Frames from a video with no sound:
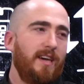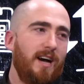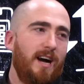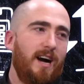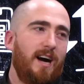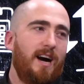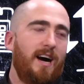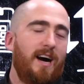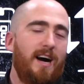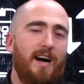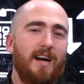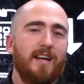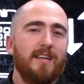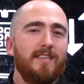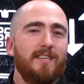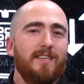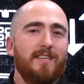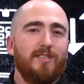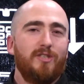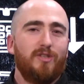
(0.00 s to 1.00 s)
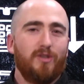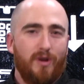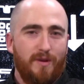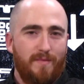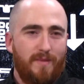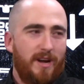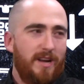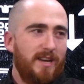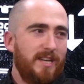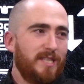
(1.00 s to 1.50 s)
are
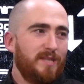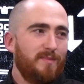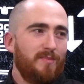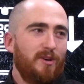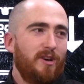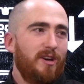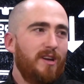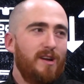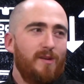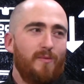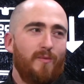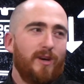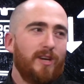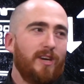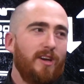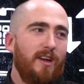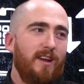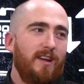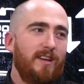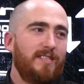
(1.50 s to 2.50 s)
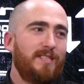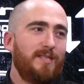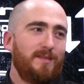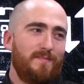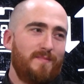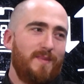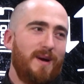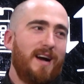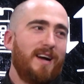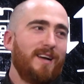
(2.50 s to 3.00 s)
joined by an expert and we're going to
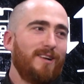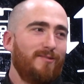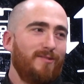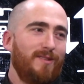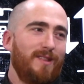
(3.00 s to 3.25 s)
sit back,